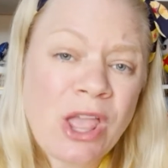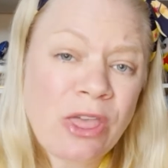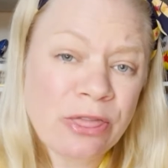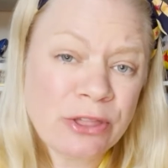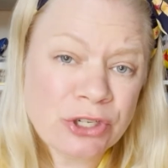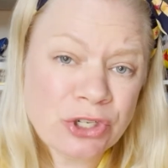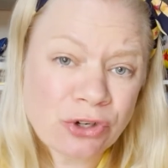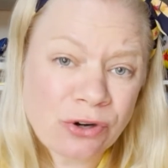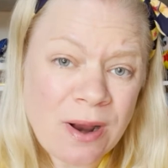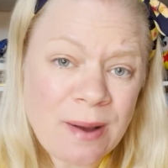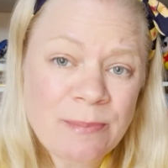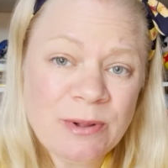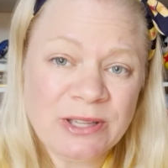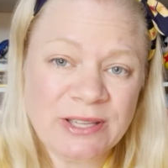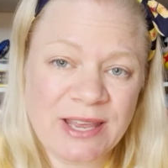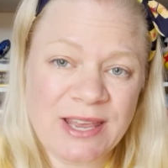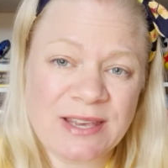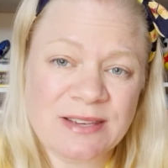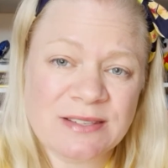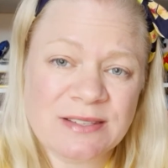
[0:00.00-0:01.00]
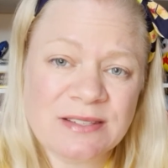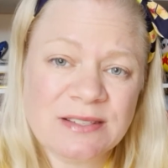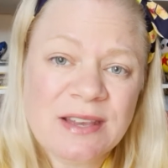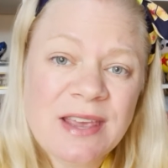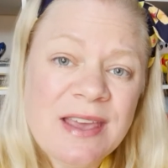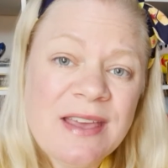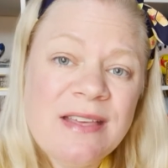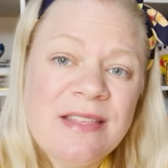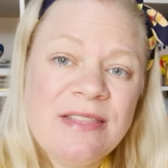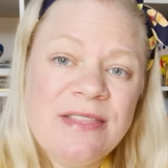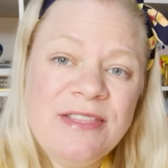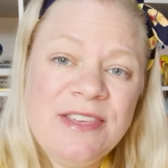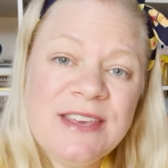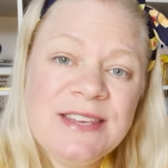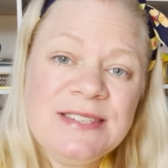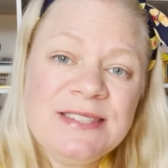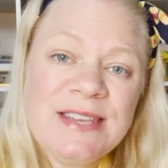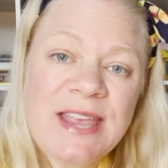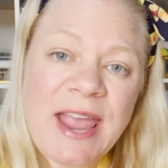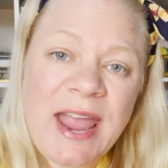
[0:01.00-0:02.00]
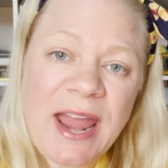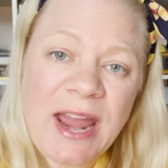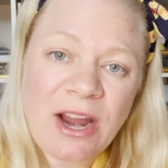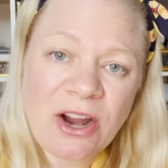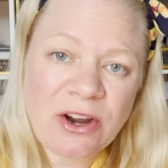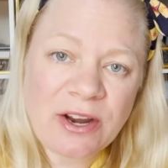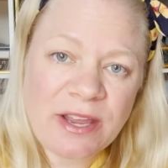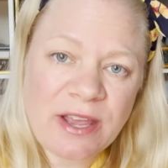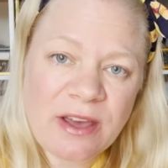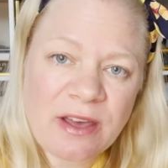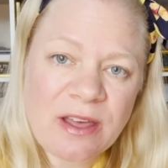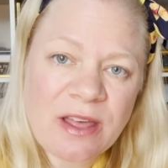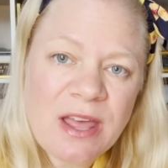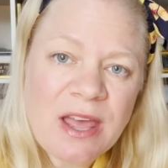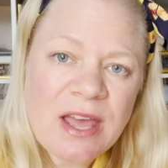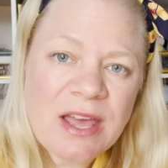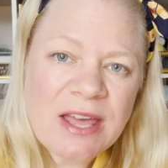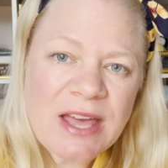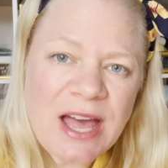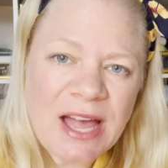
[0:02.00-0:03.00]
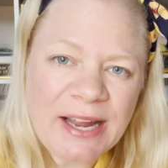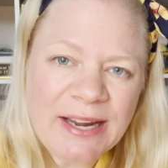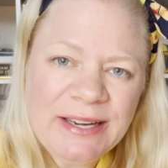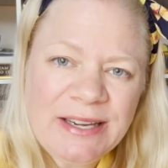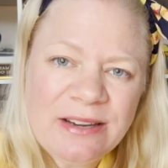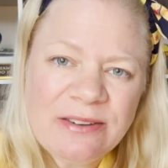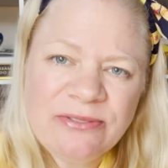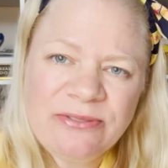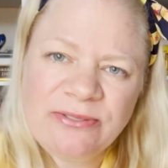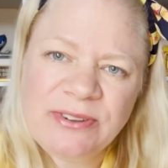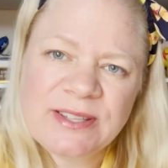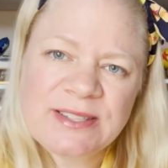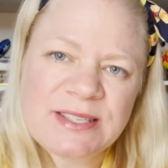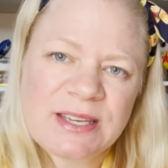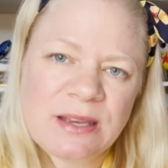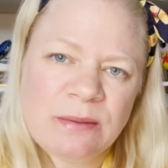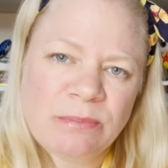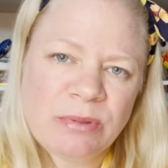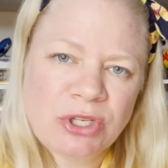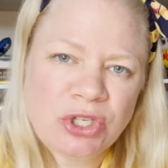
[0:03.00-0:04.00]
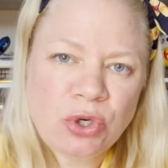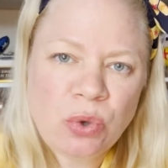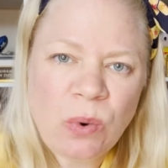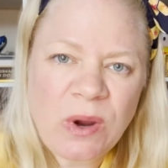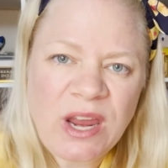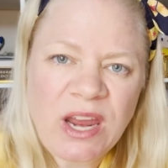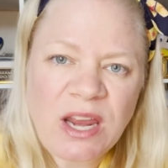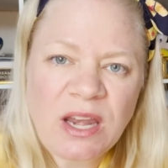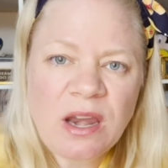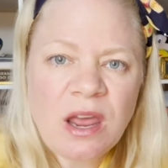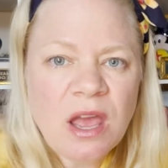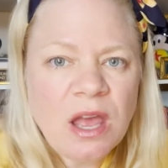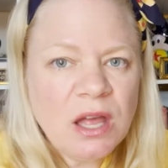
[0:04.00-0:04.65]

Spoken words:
The trouble is, this area kind of fits in between